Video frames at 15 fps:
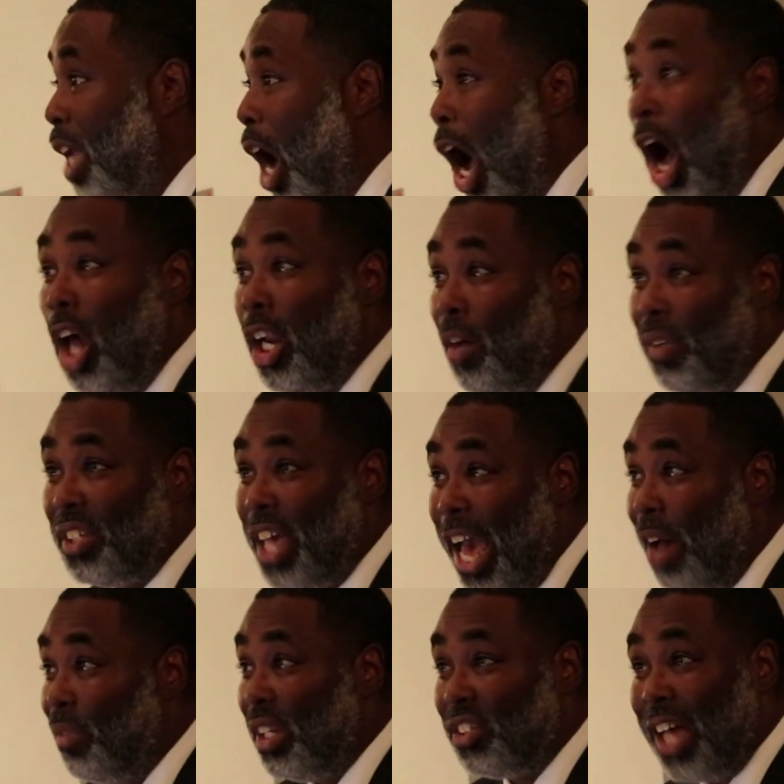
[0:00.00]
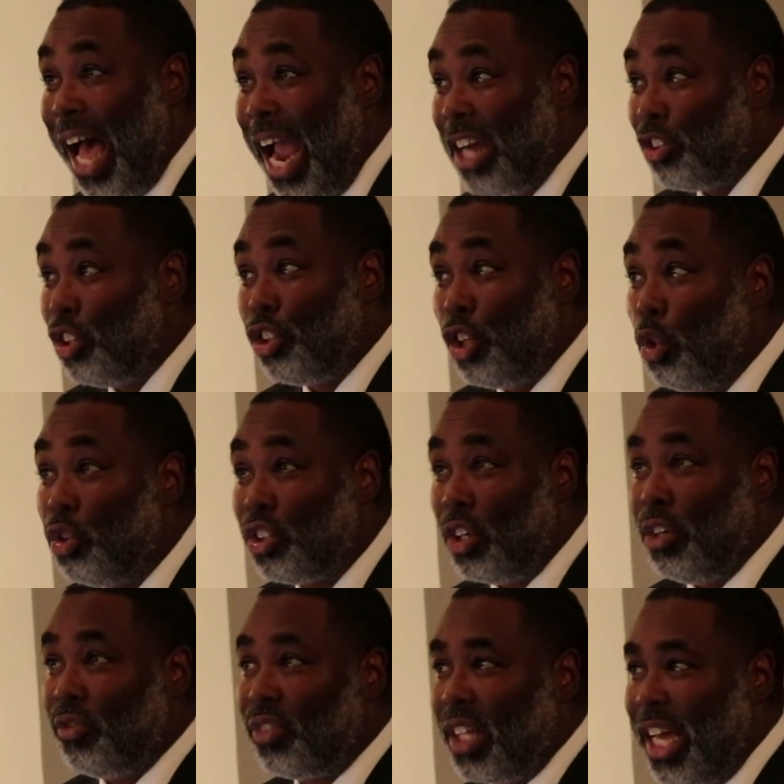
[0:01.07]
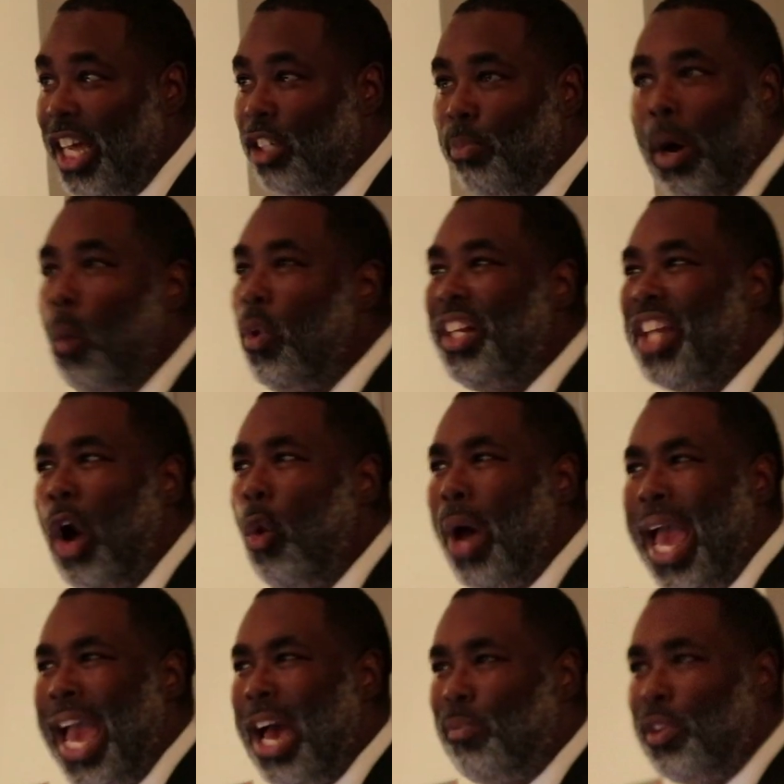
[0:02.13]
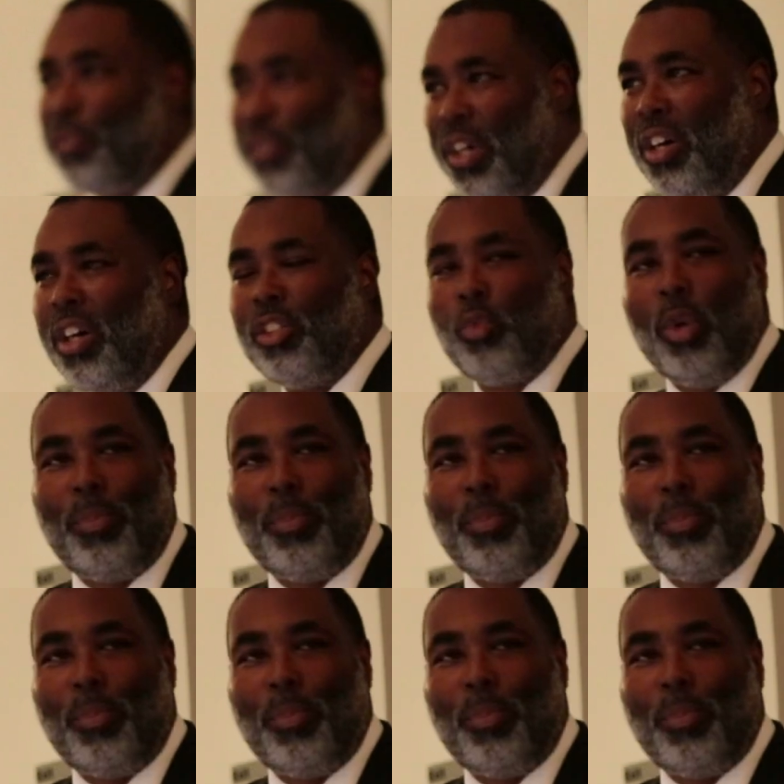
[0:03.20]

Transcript: All of us have desires to do certain things, but we don't have the funds.